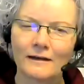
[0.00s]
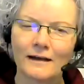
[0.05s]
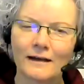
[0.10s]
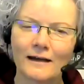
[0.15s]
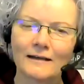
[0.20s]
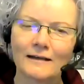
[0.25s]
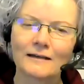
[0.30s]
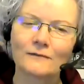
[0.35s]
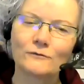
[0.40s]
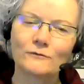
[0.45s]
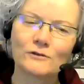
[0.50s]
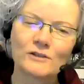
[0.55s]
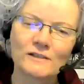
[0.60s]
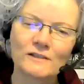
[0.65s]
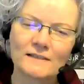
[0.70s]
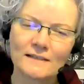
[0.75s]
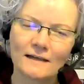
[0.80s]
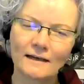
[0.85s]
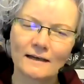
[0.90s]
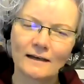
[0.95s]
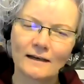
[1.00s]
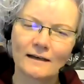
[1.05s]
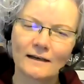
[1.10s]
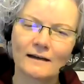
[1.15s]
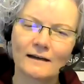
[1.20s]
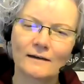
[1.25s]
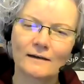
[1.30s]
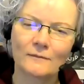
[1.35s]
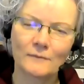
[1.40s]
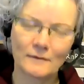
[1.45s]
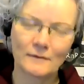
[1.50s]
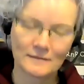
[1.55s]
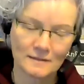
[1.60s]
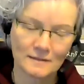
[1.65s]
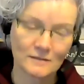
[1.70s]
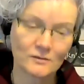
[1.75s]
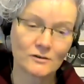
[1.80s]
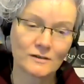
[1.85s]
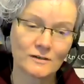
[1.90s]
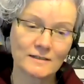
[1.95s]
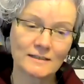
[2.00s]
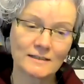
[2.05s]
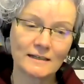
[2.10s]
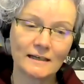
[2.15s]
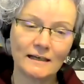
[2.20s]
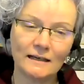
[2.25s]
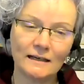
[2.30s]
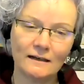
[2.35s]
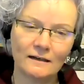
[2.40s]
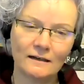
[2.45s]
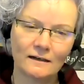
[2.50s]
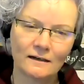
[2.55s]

And would you say, as a trustee,